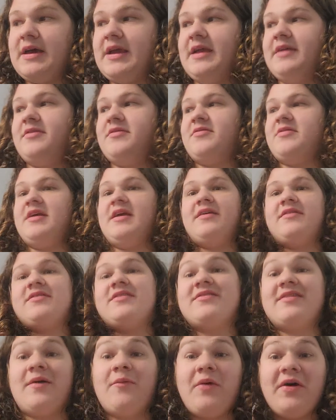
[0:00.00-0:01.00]
I hate to say this
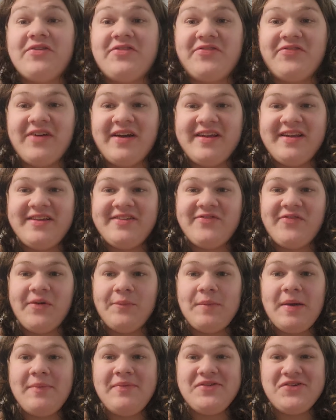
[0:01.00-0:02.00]
because I watch the Vikings,
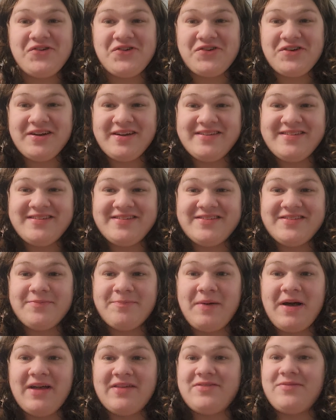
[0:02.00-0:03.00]
but maybe Kirk Cousins
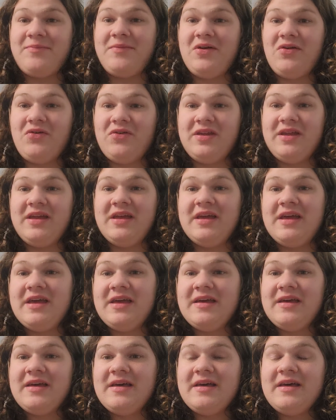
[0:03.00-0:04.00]
possibility.
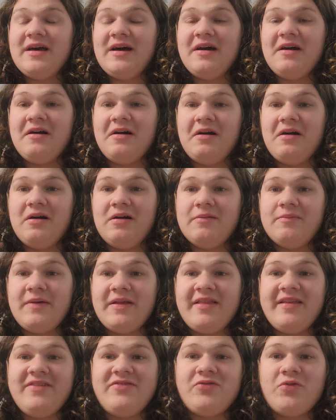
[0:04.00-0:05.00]
Um,
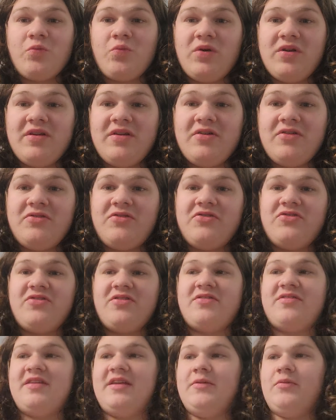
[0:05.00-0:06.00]
at least for one year, just
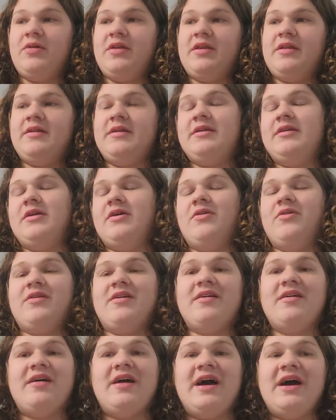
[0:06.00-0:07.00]
to see what you know.
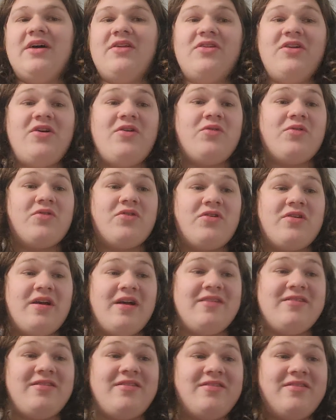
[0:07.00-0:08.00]
I don't know. Kirk
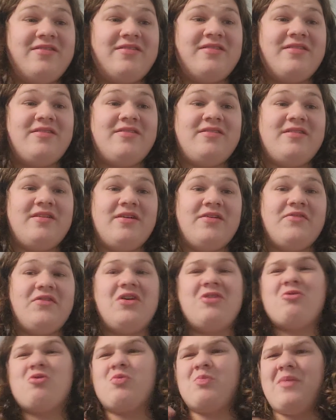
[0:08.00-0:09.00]
Cousins is uh,
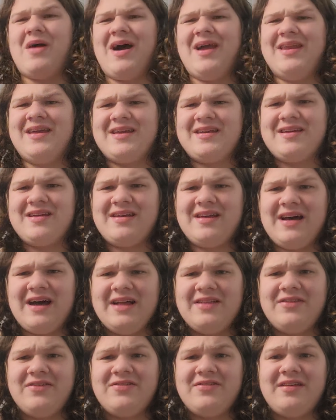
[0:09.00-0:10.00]
very robotic.
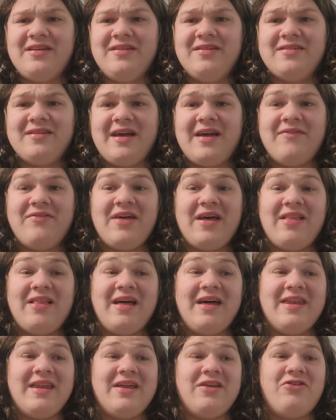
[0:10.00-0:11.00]
I just he doesn't have that a
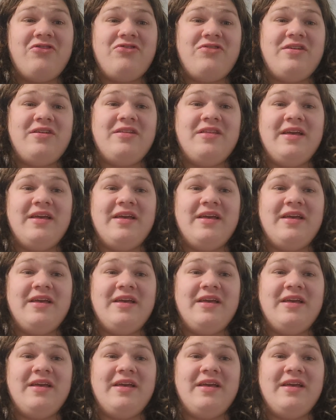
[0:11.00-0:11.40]
lot of energy.